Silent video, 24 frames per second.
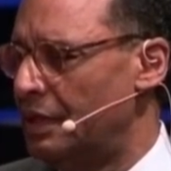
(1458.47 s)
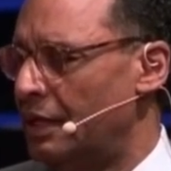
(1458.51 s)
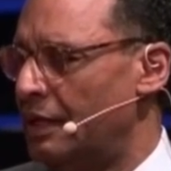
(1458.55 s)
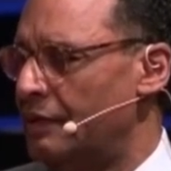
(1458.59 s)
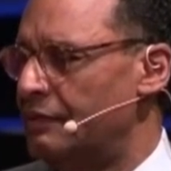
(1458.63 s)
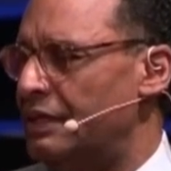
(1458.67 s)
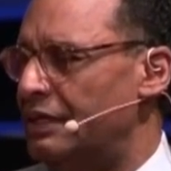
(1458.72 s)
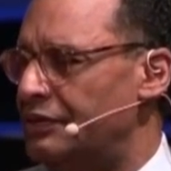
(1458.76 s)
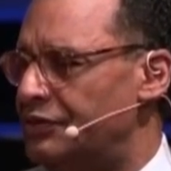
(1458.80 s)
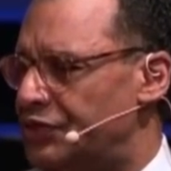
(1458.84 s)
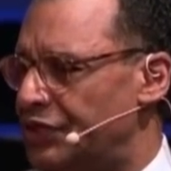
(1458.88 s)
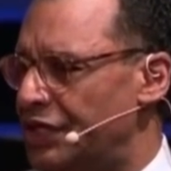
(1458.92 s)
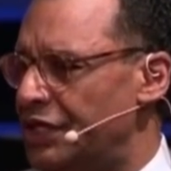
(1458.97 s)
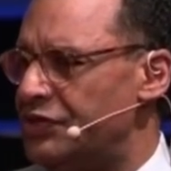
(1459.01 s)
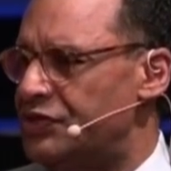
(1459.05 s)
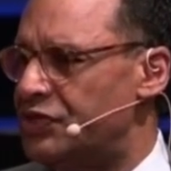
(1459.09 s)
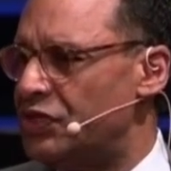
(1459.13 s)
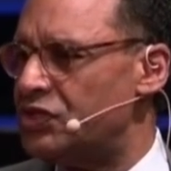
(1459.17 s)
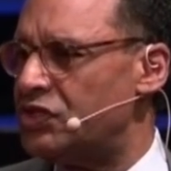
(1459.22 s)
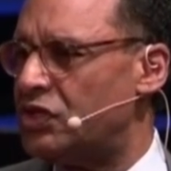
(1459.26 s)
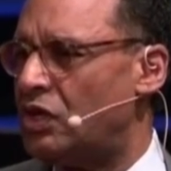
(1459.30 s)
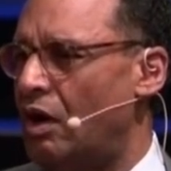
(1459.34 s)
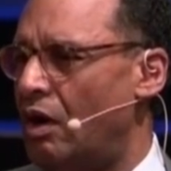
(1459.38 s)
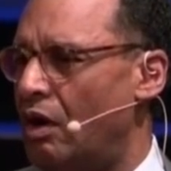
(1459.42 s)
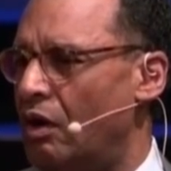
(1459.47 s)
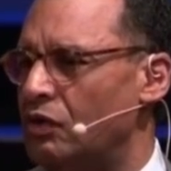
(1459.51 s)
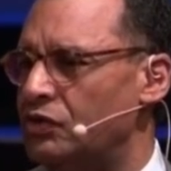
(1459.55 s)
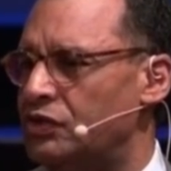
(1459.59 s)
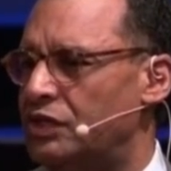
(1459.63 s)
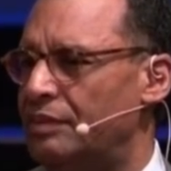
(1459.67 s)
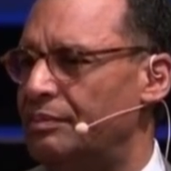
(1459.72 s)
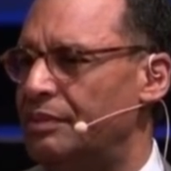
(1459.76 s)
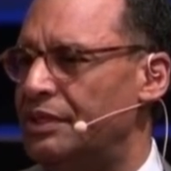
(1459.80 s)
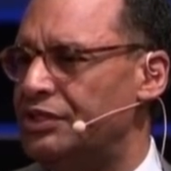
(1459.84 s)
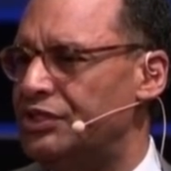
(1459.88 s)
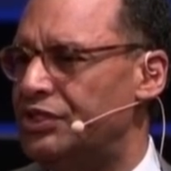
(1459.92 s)
that Jesus calls
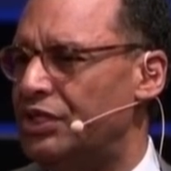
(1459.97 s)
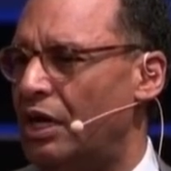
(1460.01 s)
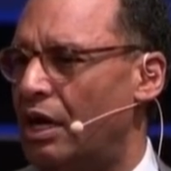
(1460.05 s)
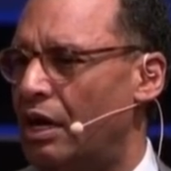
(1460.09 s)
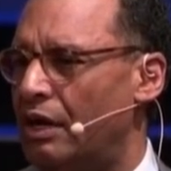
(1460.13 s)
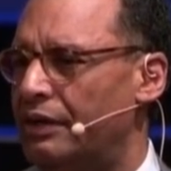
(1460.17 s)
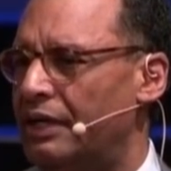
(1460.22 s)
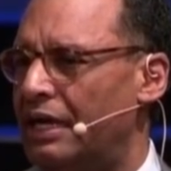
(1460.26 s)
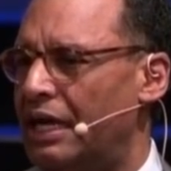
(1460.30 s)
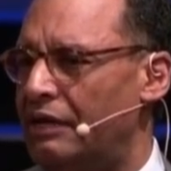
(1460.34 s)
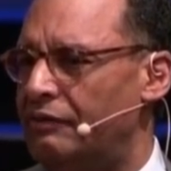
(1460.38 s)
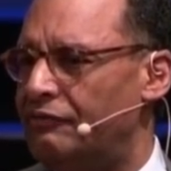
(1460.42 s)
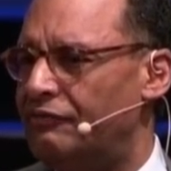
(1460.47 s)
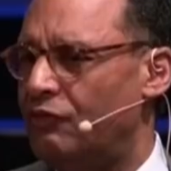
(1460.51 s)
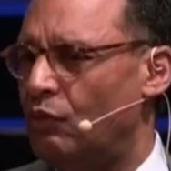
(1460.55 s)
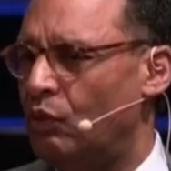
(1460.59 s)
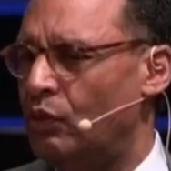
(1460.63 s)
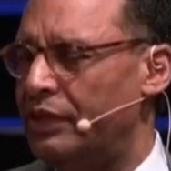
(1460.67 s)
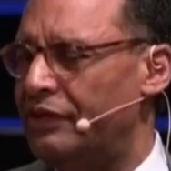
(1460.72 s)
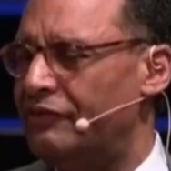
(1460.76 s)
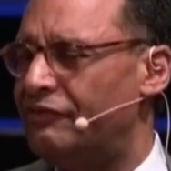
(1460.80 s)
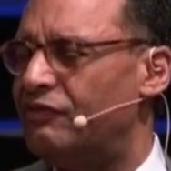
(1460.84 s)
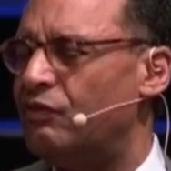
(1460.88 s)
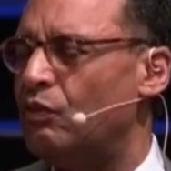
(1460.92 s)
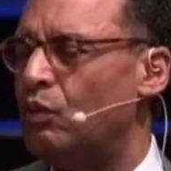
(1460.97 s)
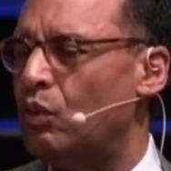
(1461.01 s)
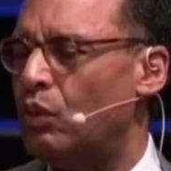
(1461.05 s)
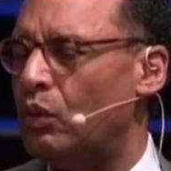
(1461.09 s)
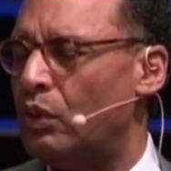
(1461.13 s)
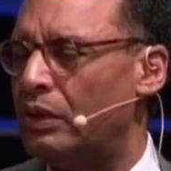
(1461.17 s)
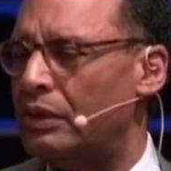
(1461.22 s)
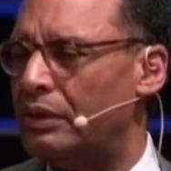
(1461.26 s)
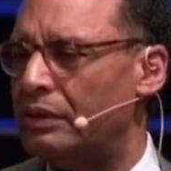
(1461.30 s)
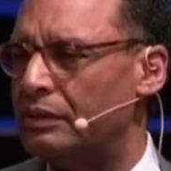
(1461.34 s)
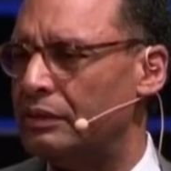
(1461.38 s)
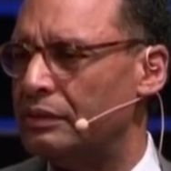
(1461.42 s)
him in John 8
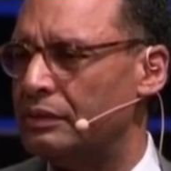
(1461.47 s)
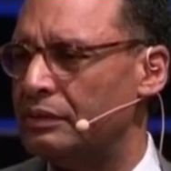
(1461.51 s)
44